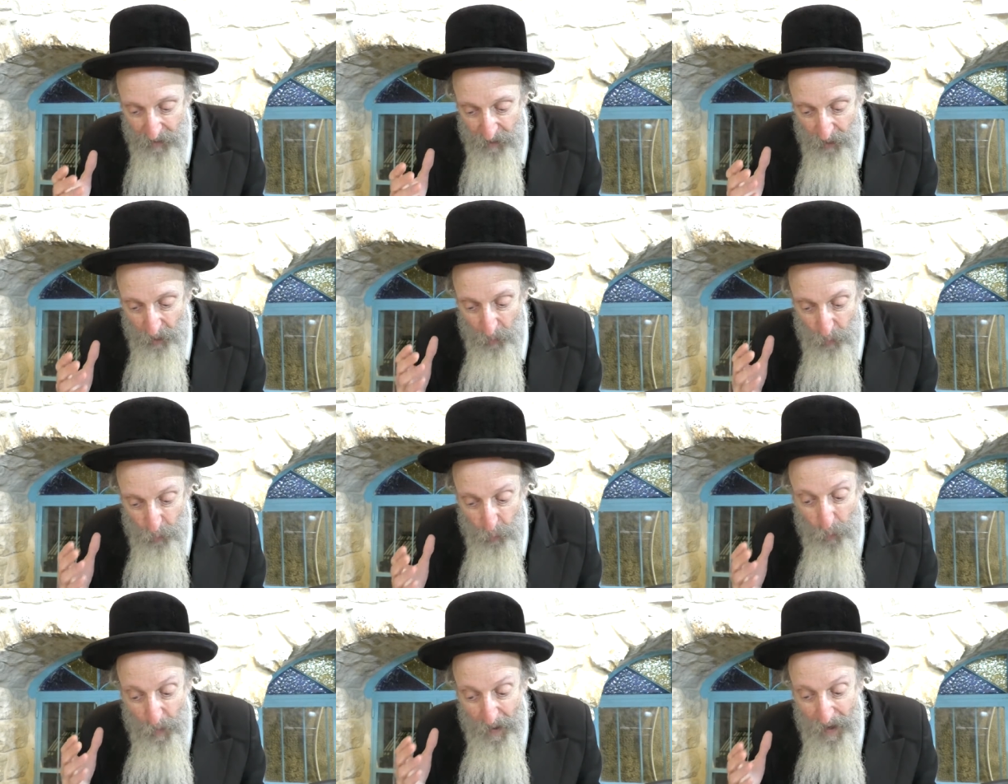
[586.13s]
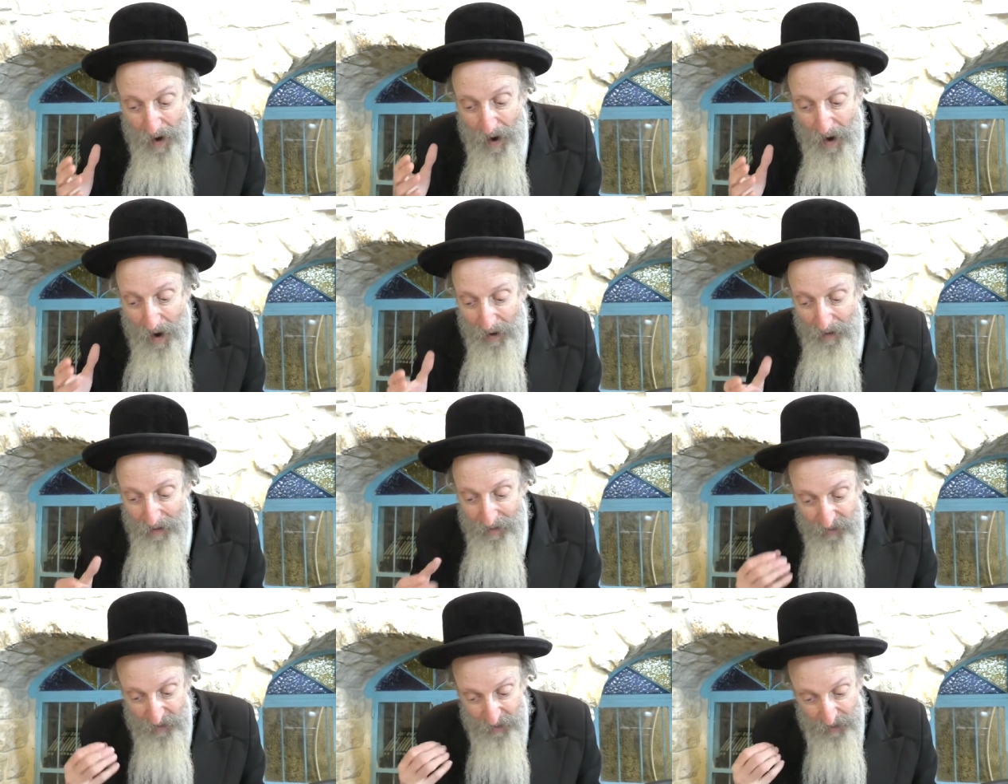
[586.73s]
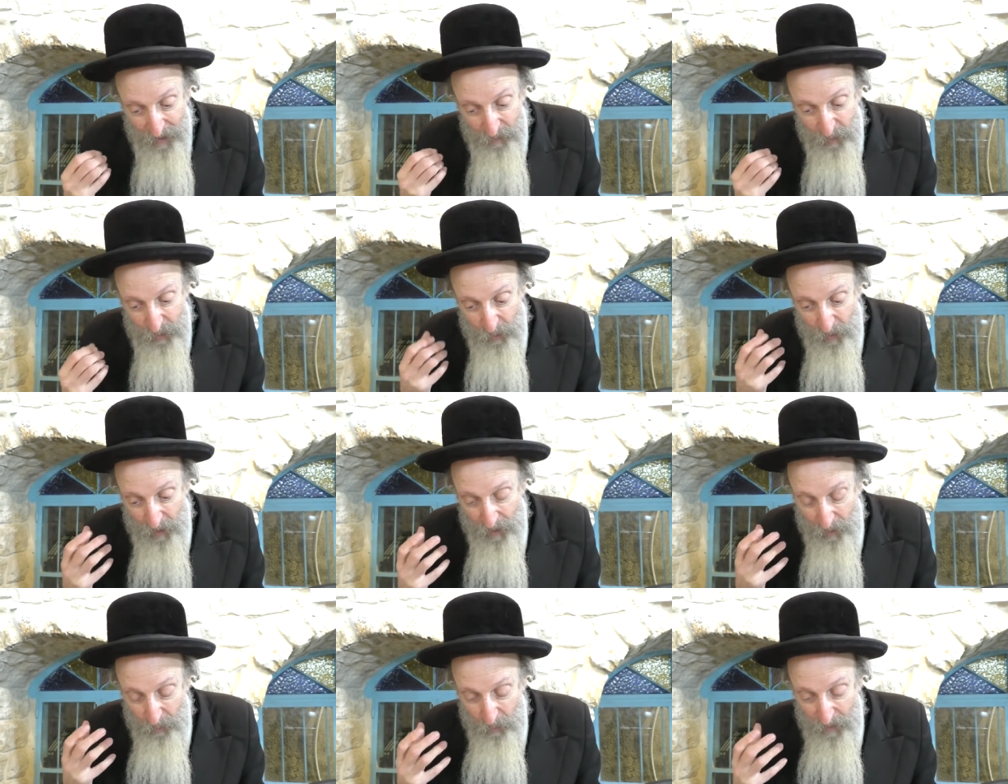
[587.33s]
you know, who we are and to come to
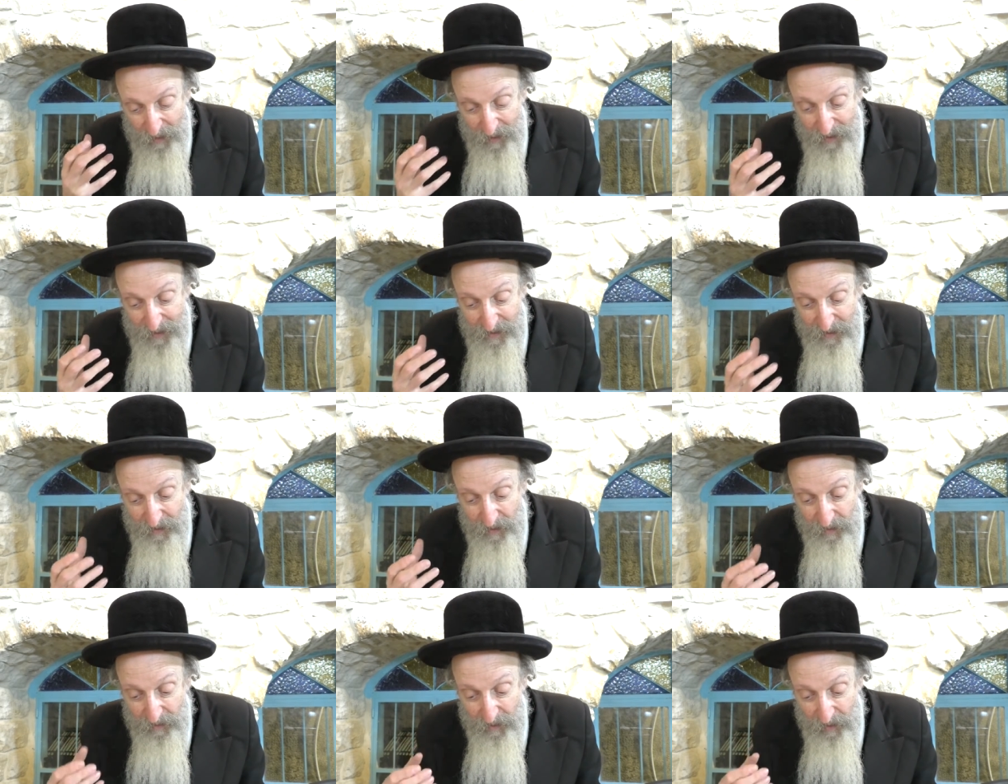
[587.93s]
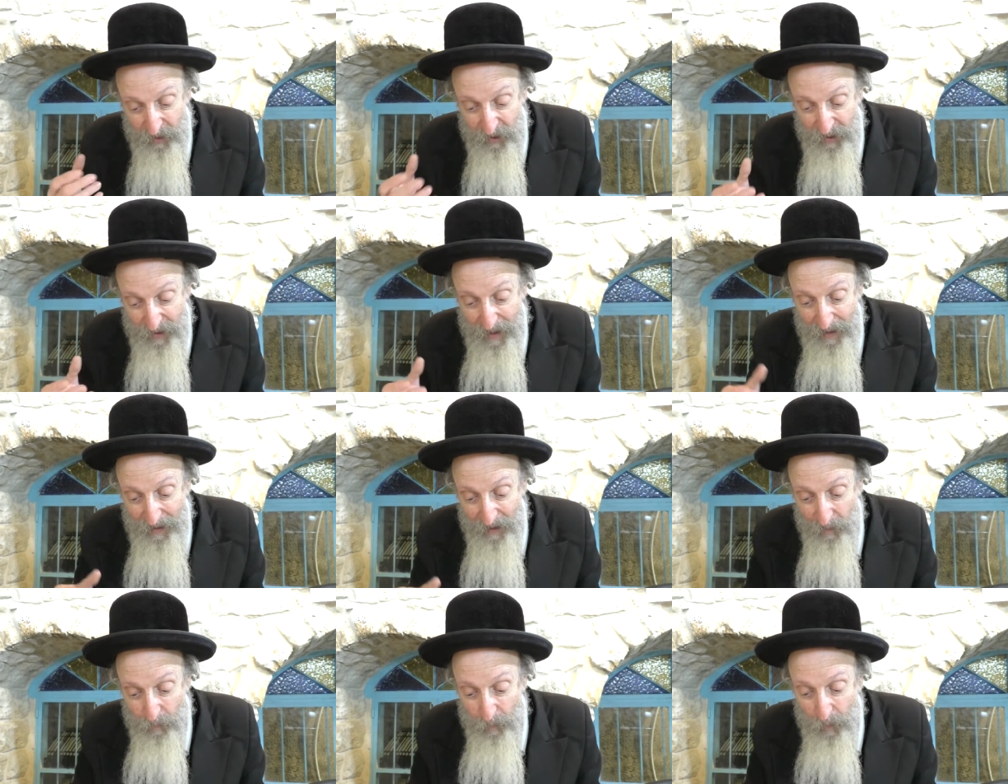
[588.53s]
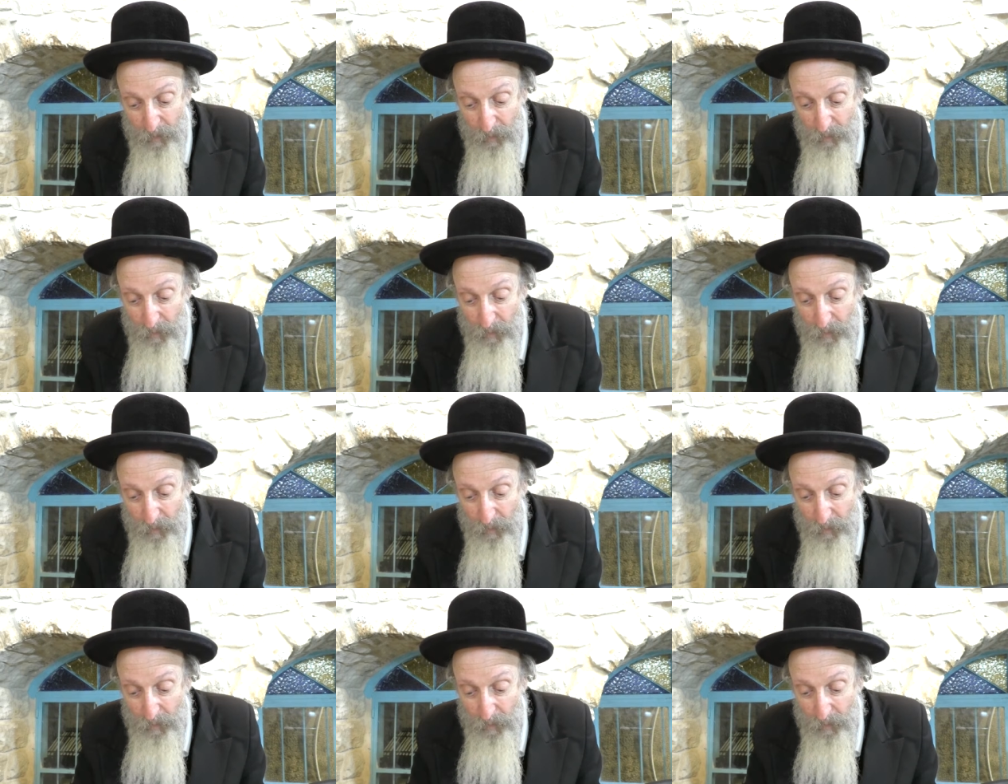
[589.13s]
a, a realistic understanding of, what,